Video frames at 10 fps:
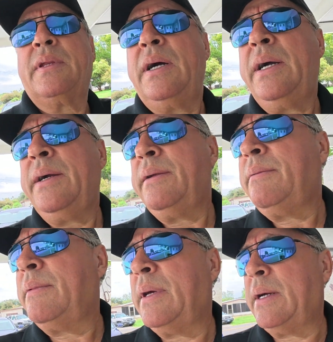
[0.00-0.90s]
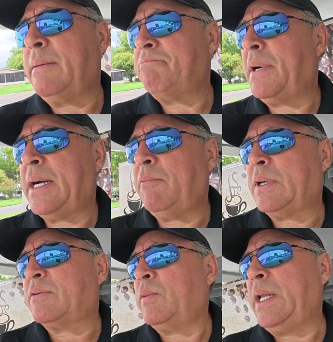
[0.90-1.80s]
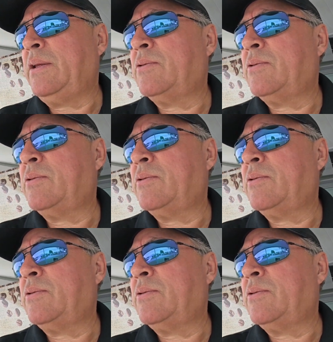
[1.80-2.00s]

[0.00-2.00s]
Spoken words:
And I was willing